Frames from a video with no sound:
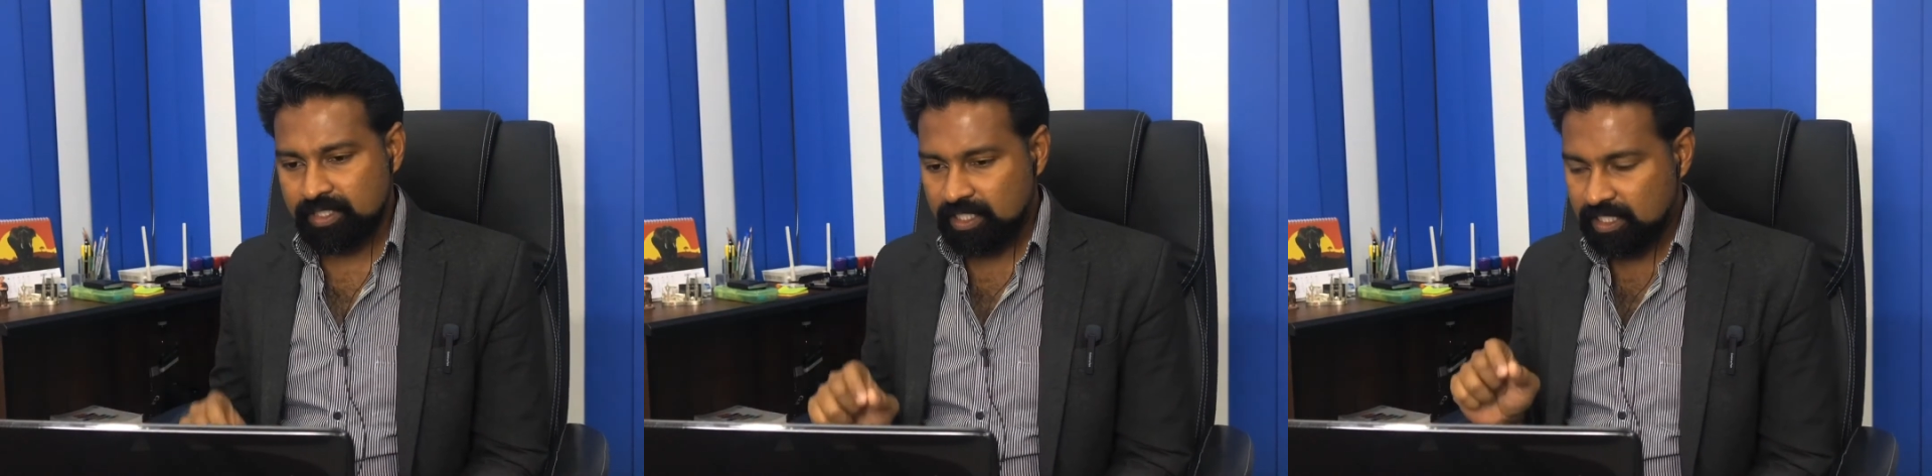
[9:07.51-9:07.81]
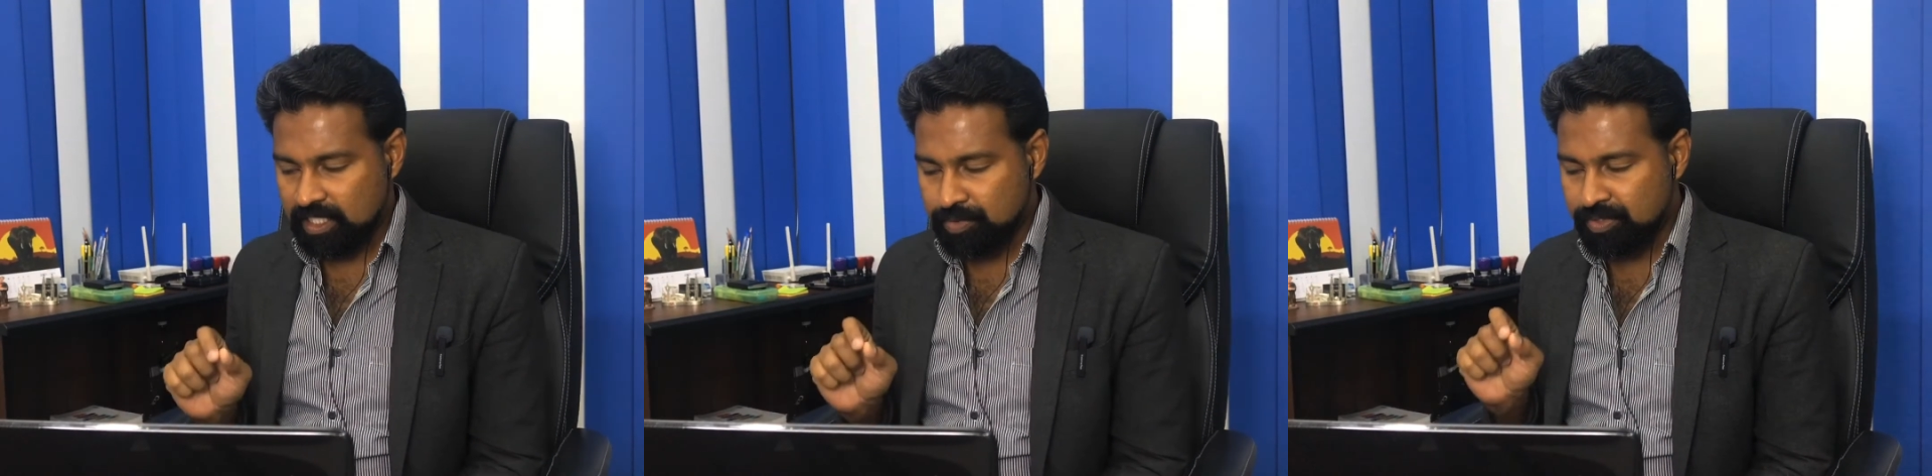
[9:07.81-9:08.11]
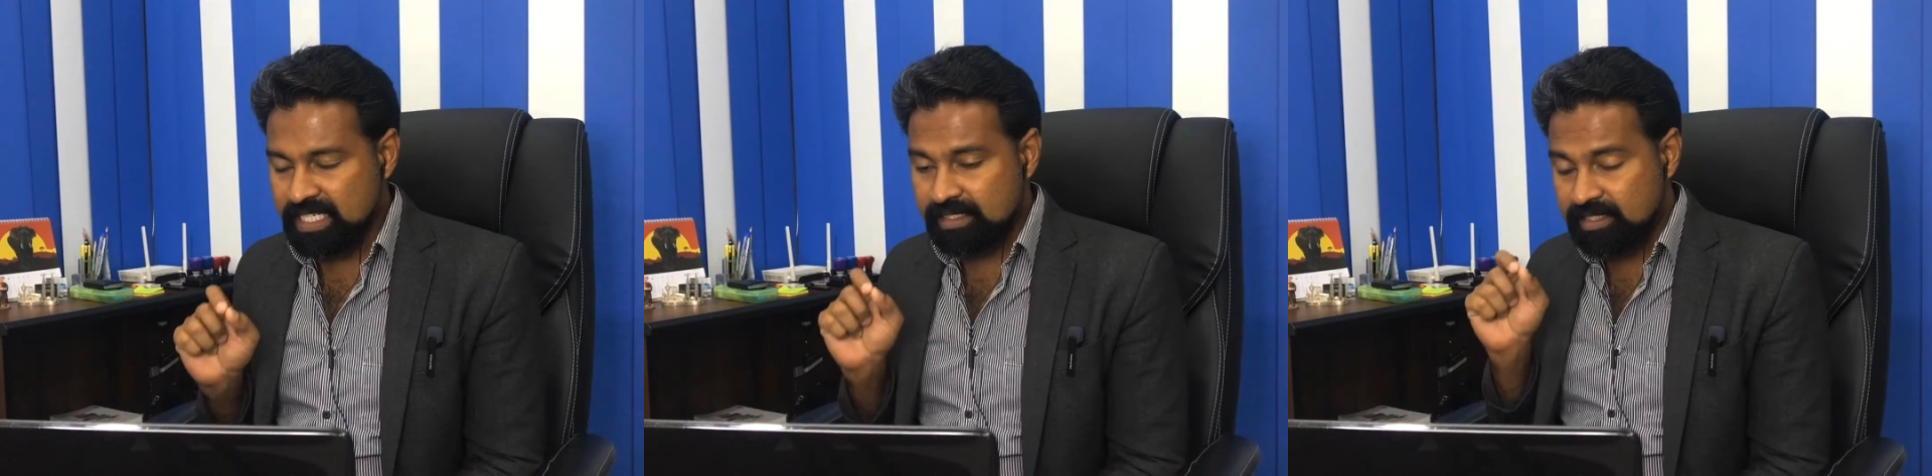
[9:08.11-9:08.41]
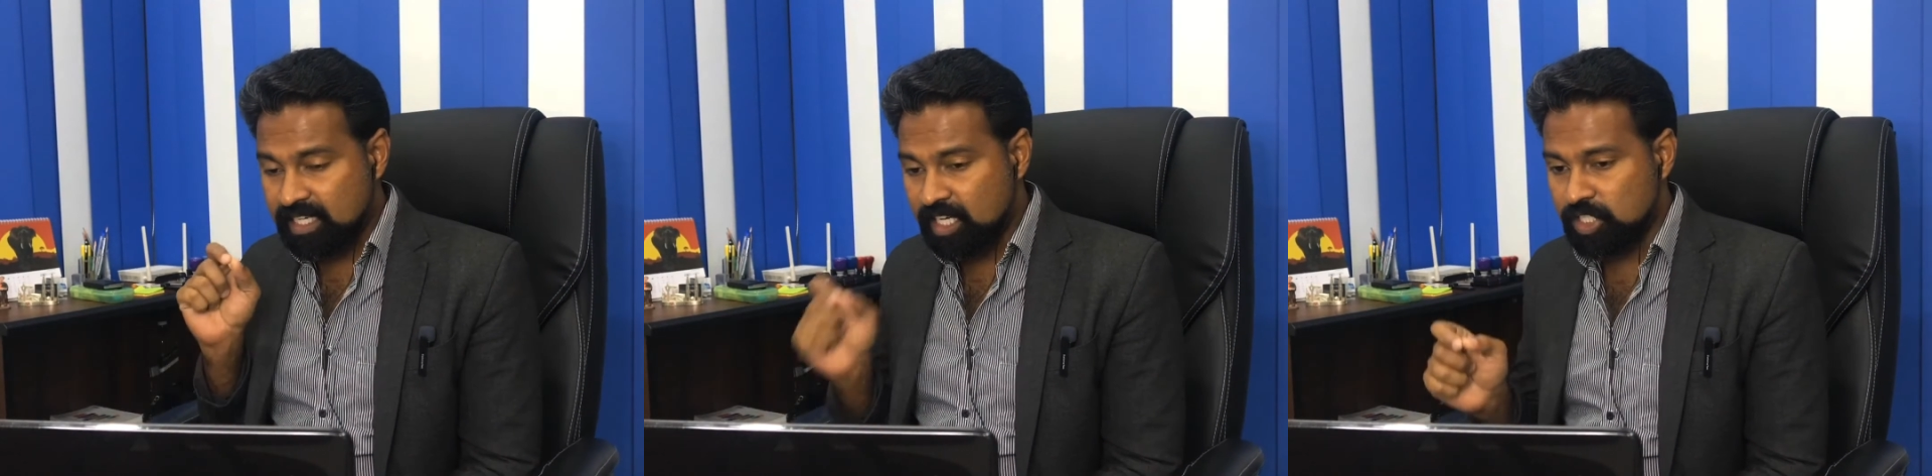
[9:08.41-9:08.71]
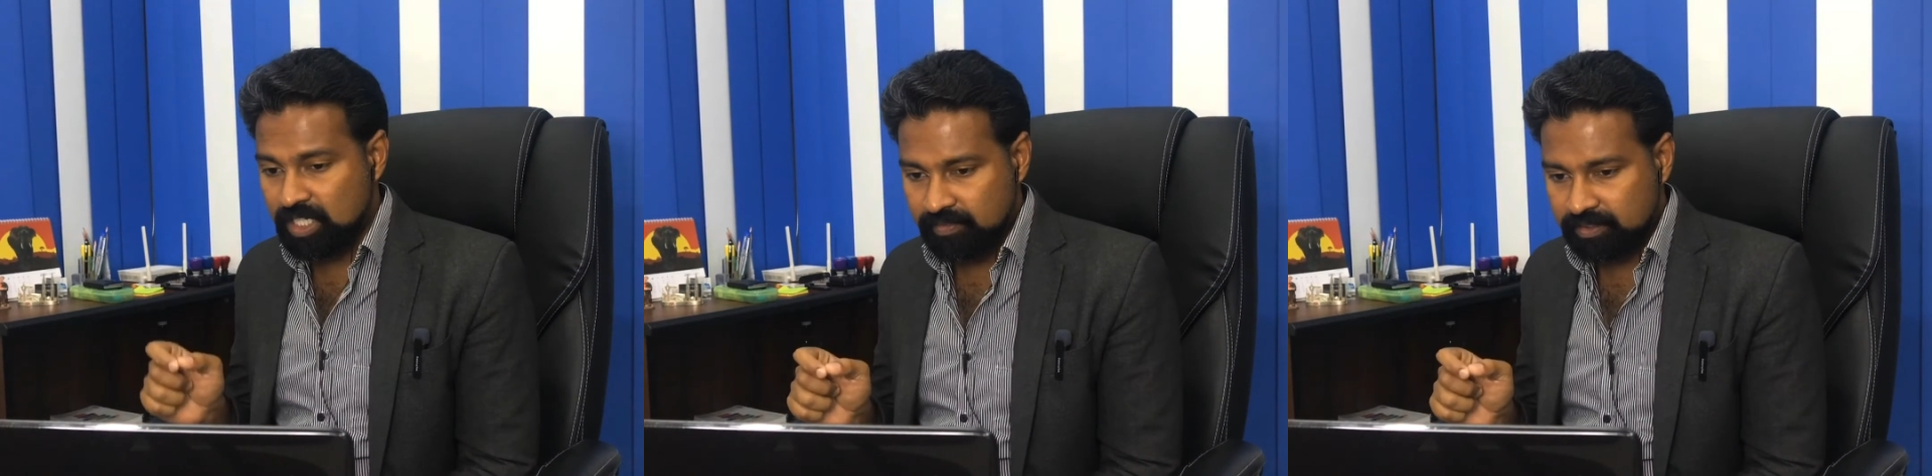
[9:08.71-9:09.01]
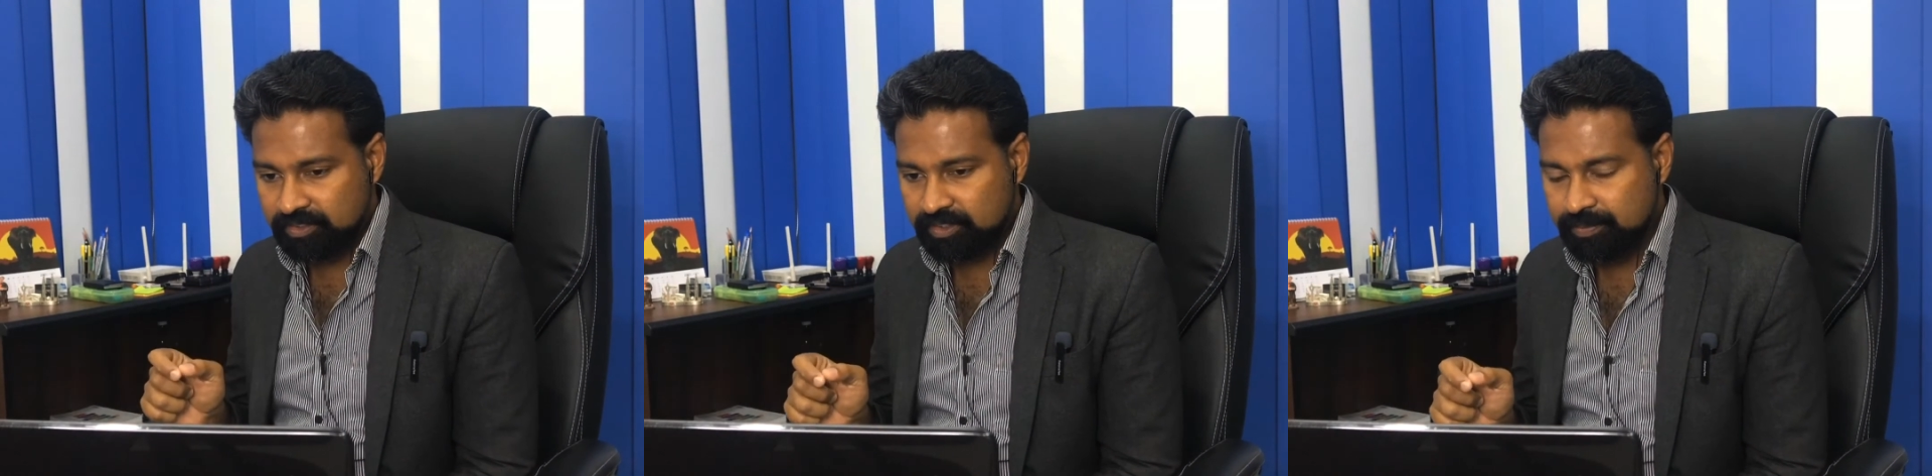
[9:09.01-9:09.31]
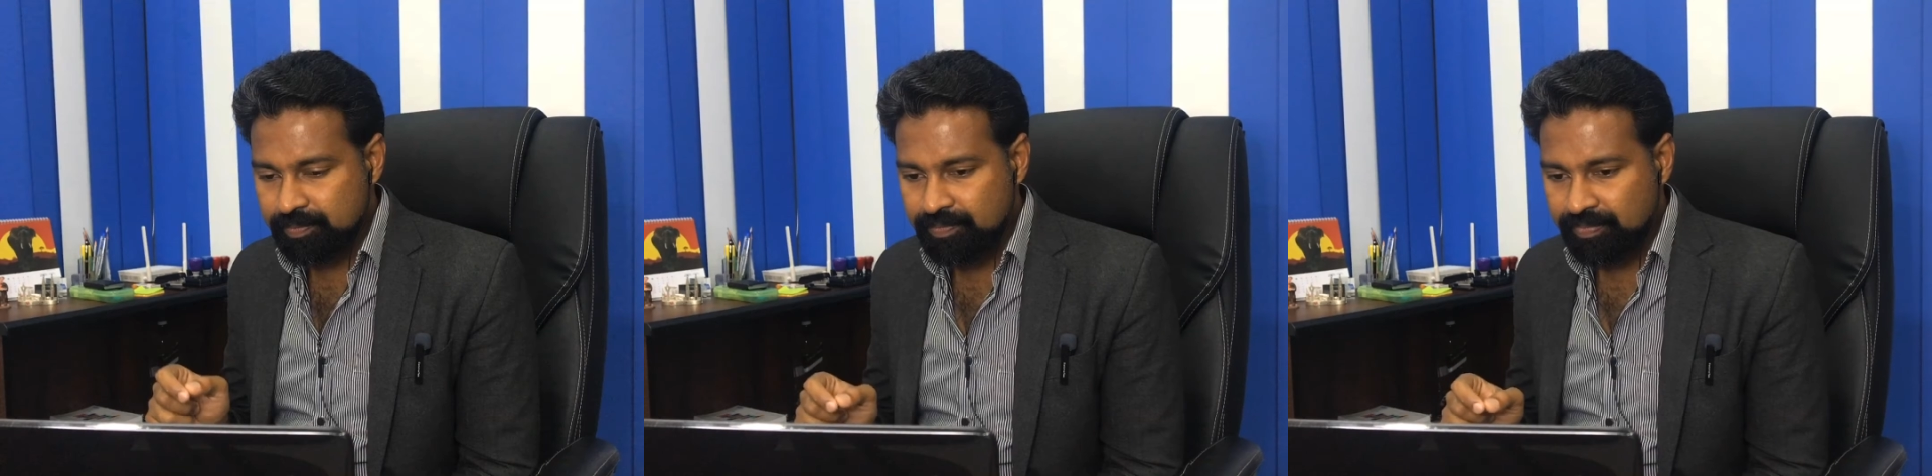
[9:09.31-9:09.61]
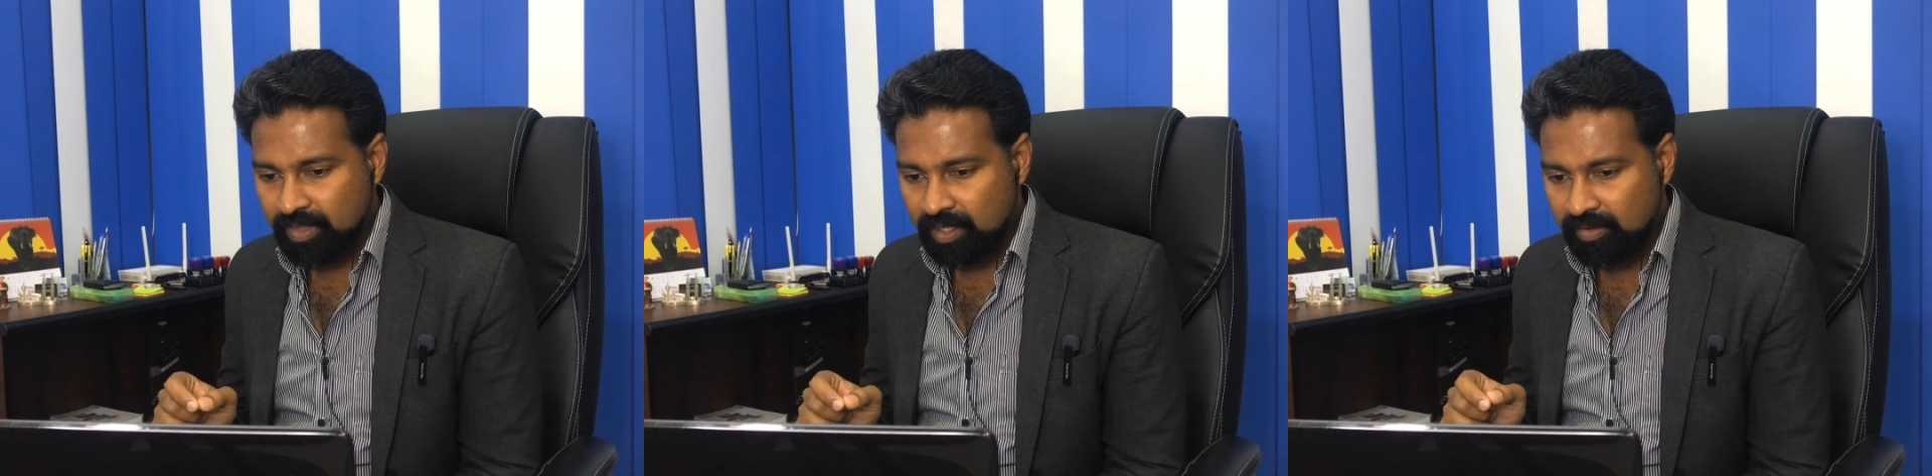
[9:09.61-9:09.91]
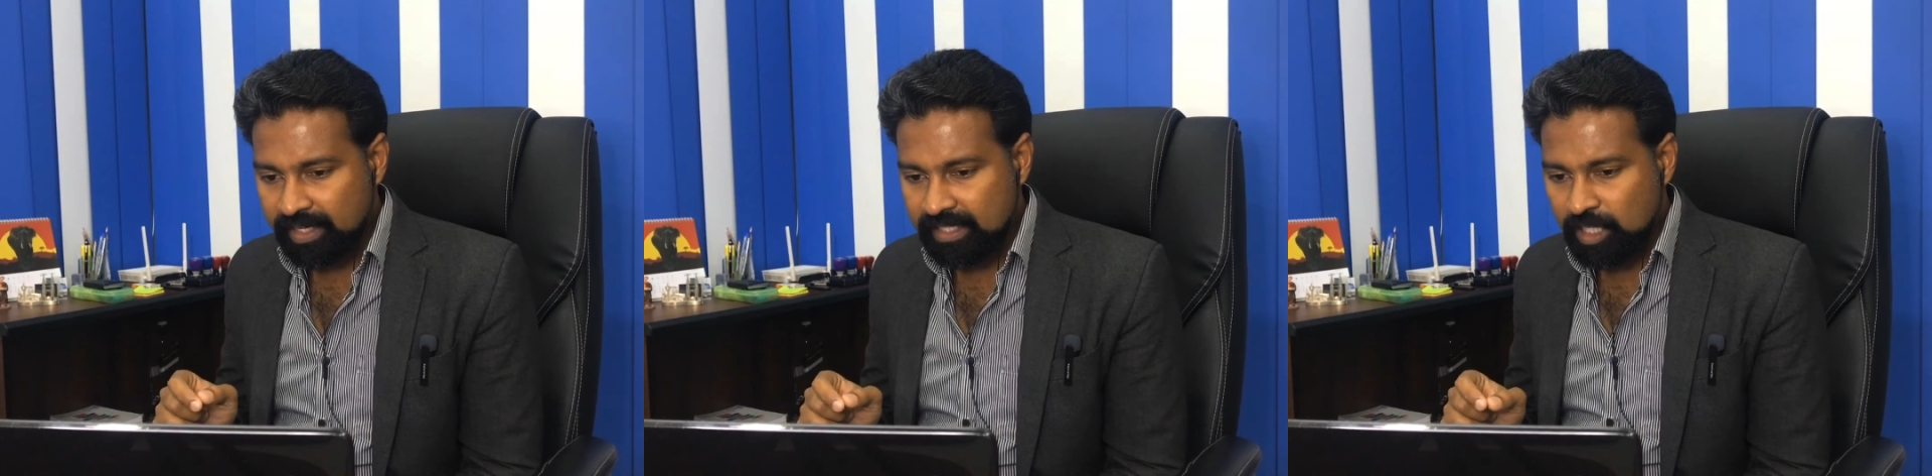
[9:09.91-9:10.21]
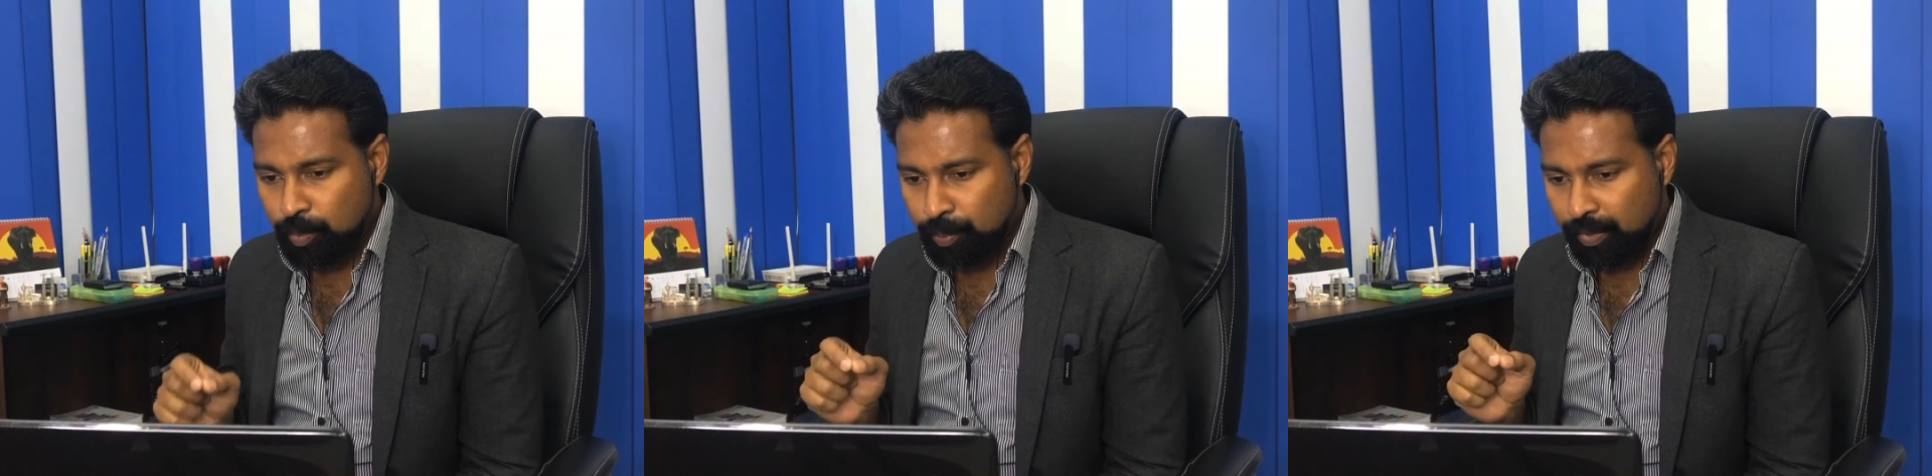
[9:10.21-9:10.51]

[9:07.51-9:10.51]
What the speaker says: It increases energy levels, right?